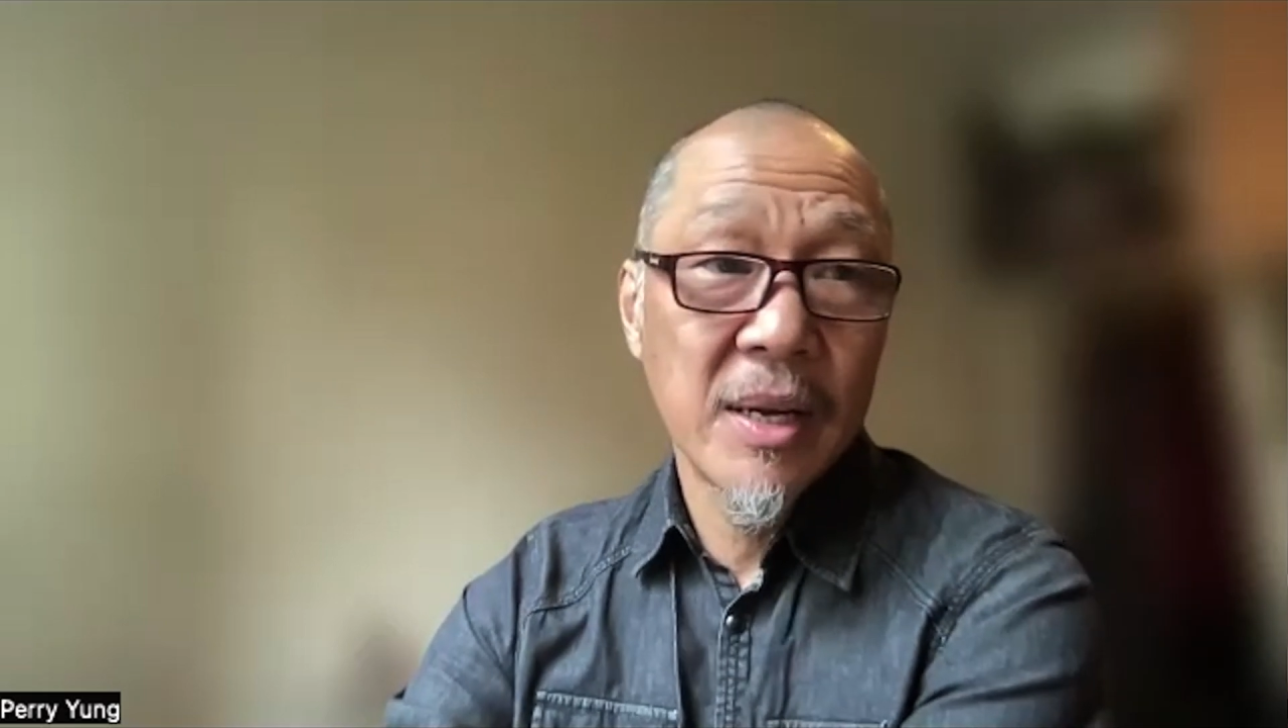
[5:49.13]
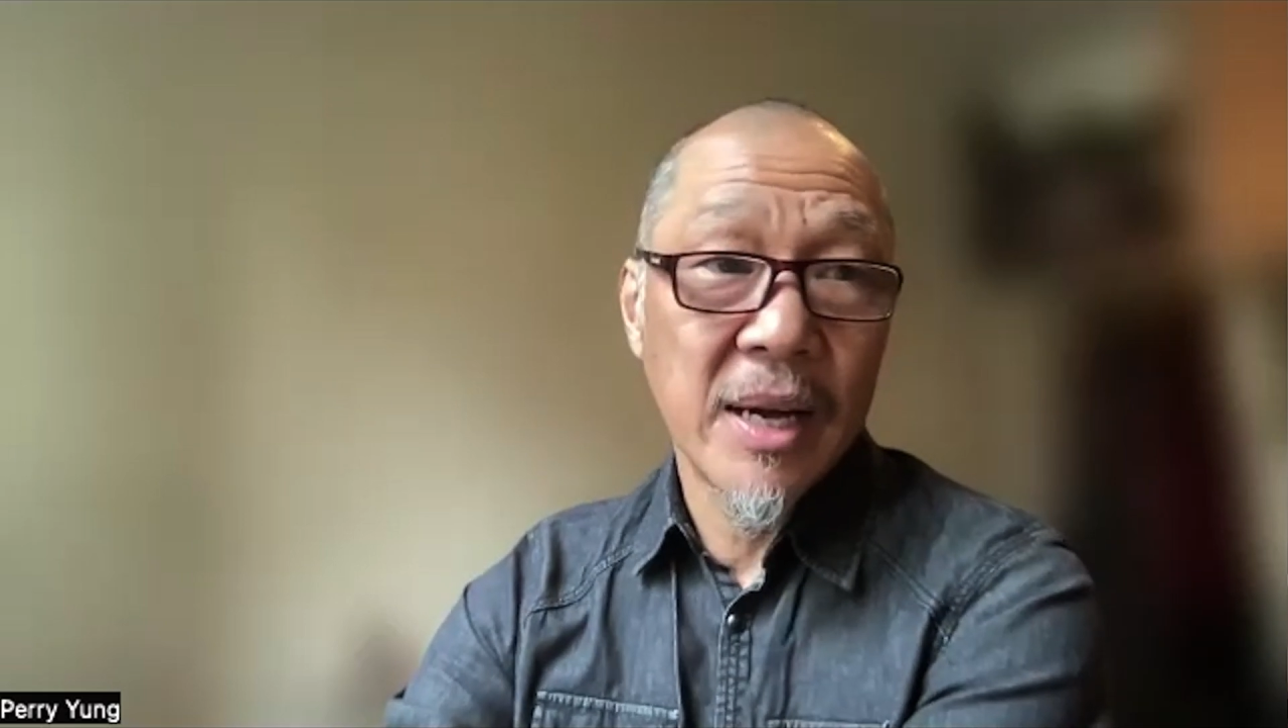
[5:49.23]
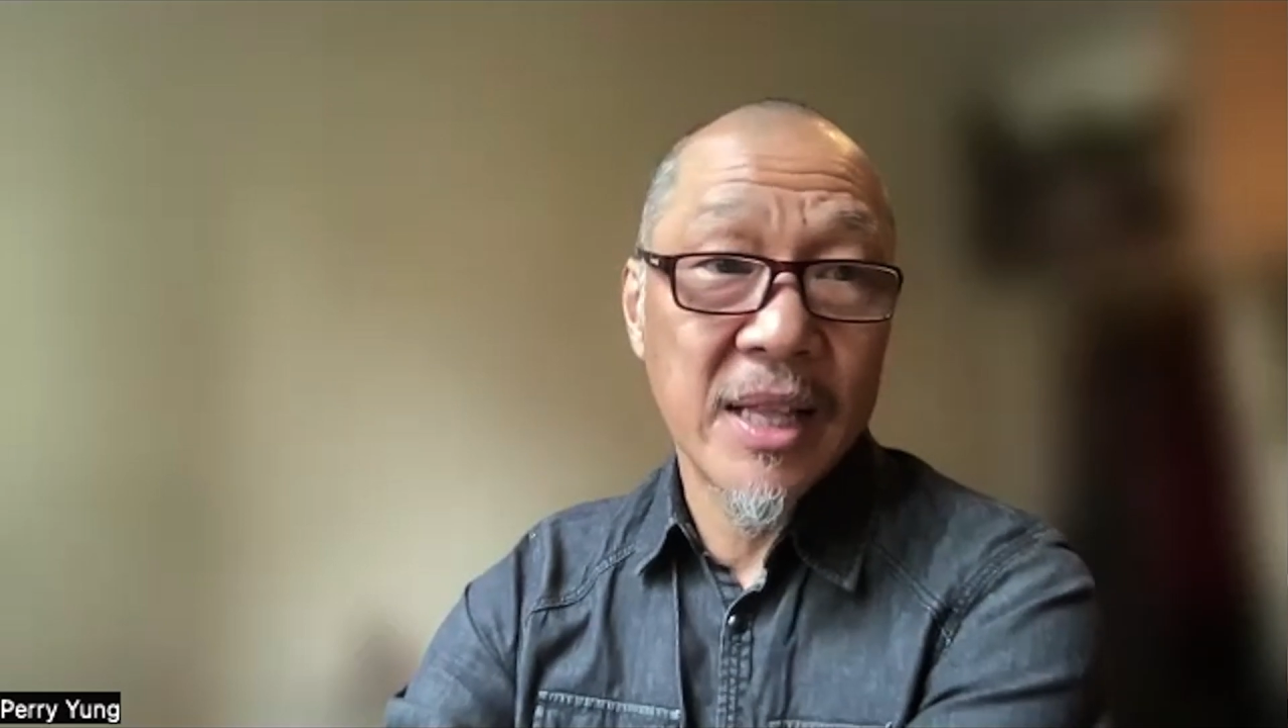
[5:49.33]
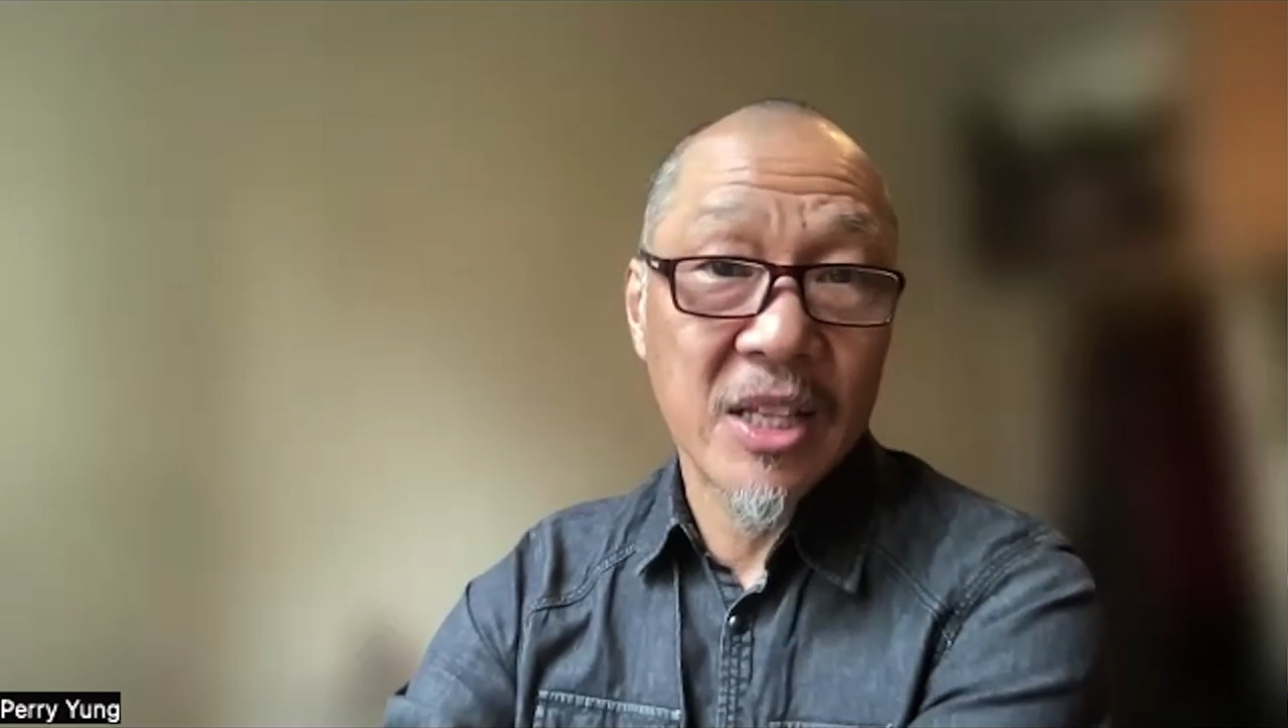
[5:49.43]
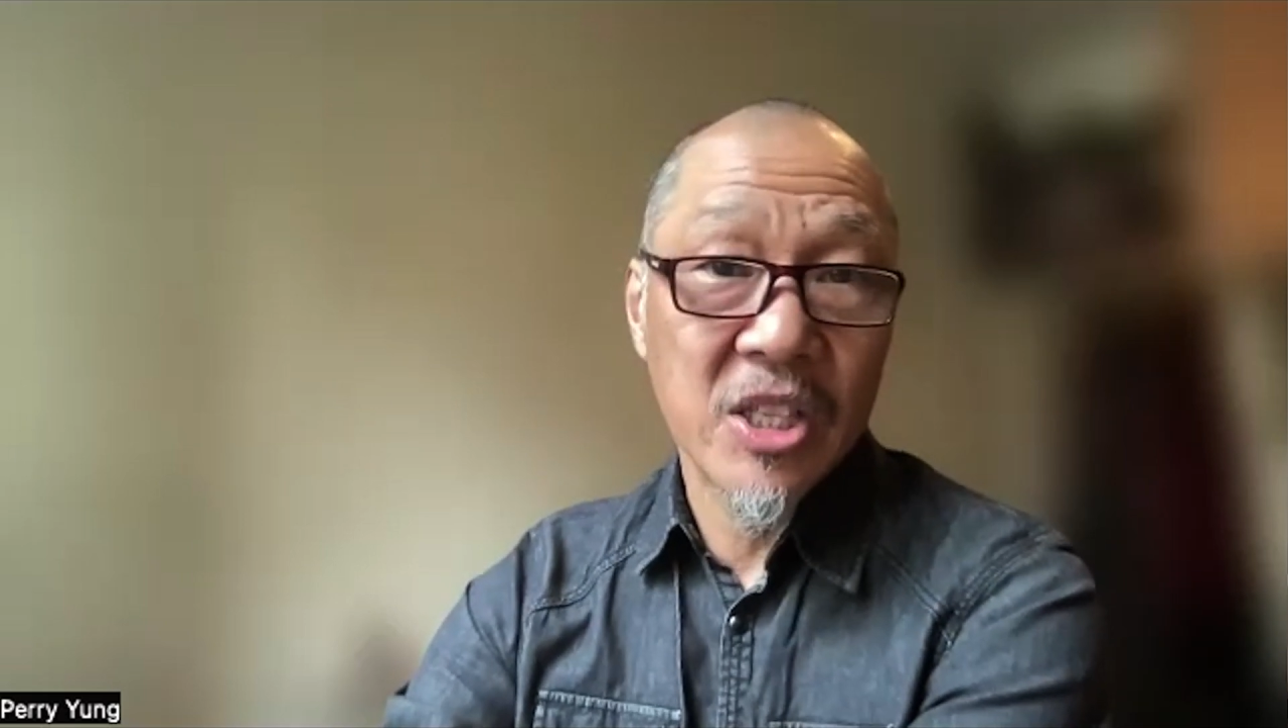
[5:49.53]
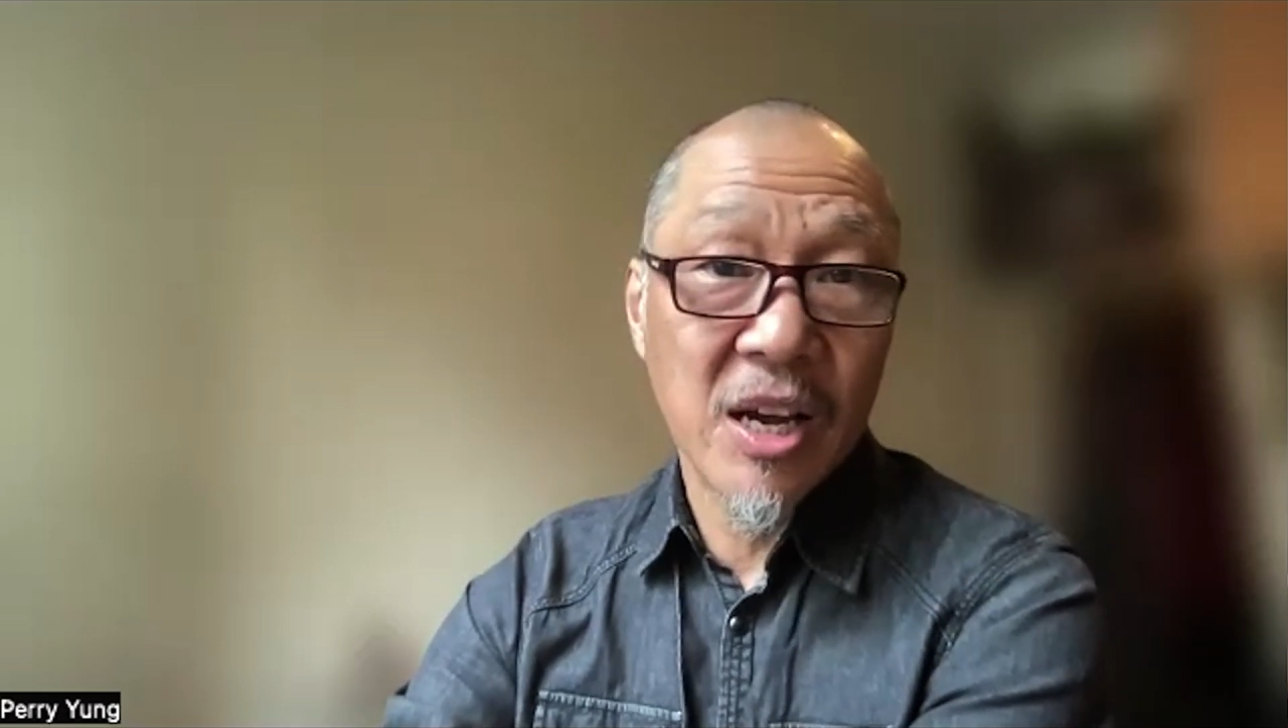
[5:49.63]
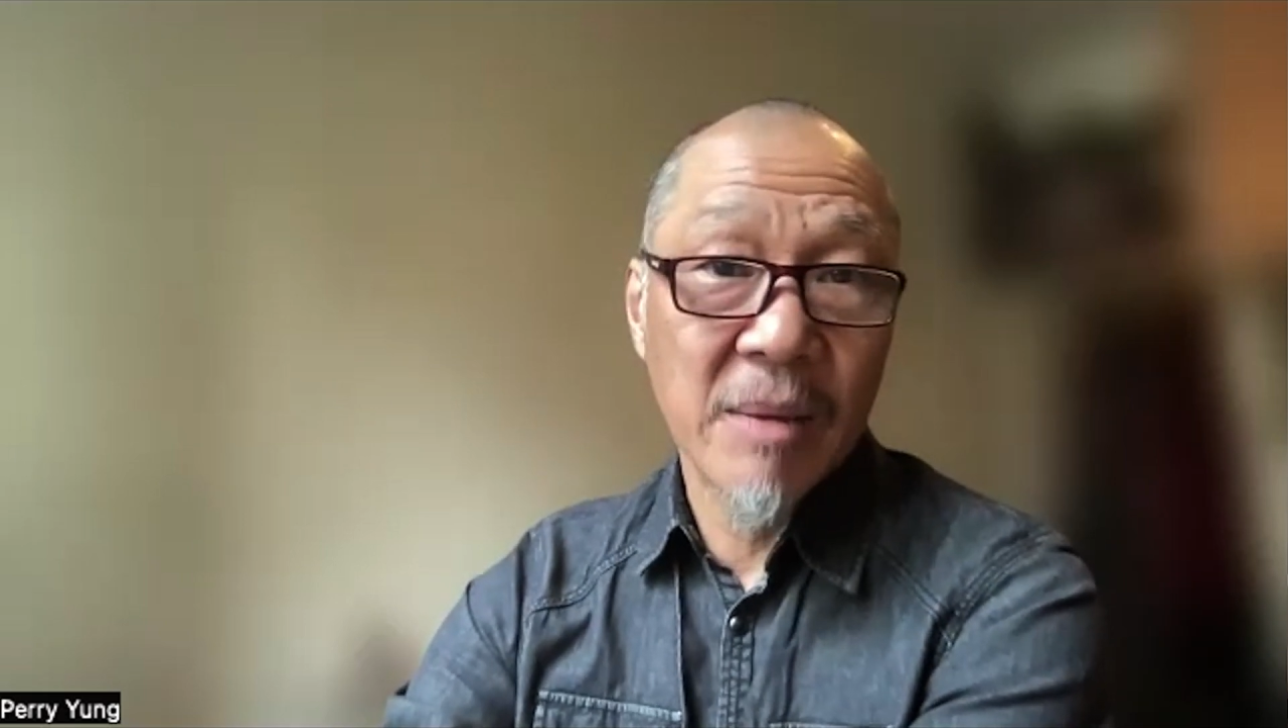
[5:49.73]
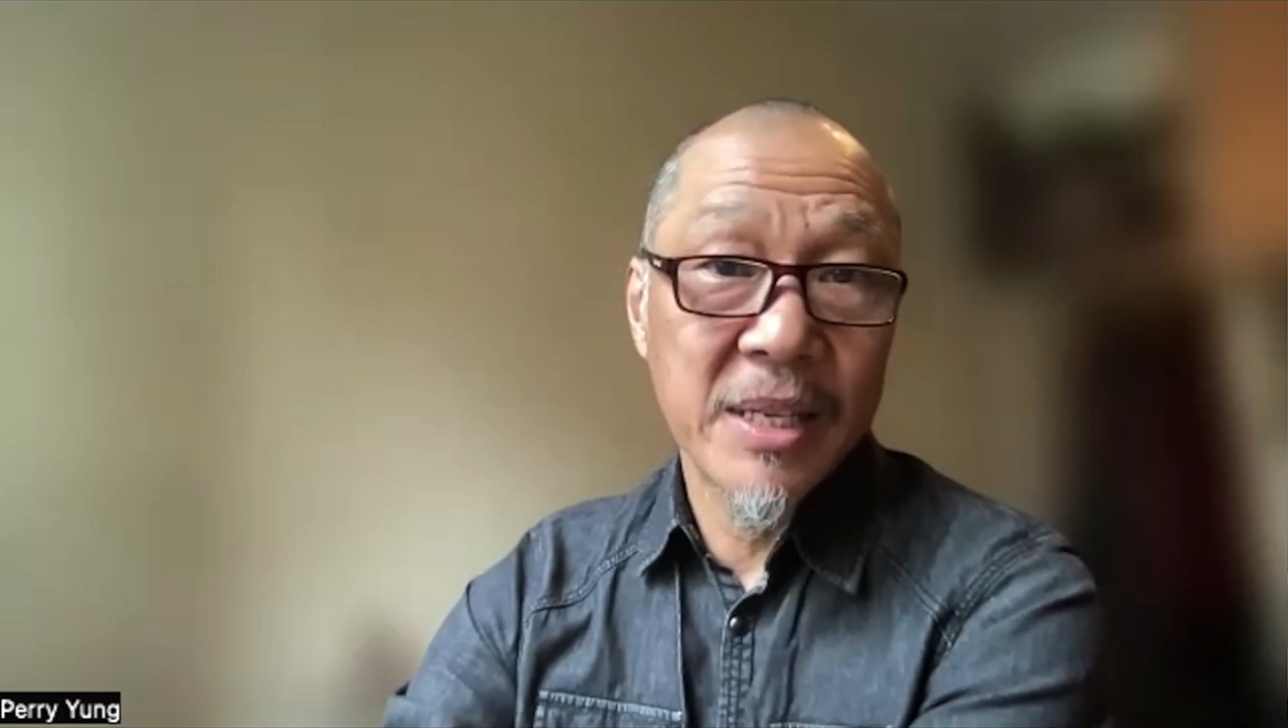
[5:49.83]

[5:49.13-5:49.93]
at that time in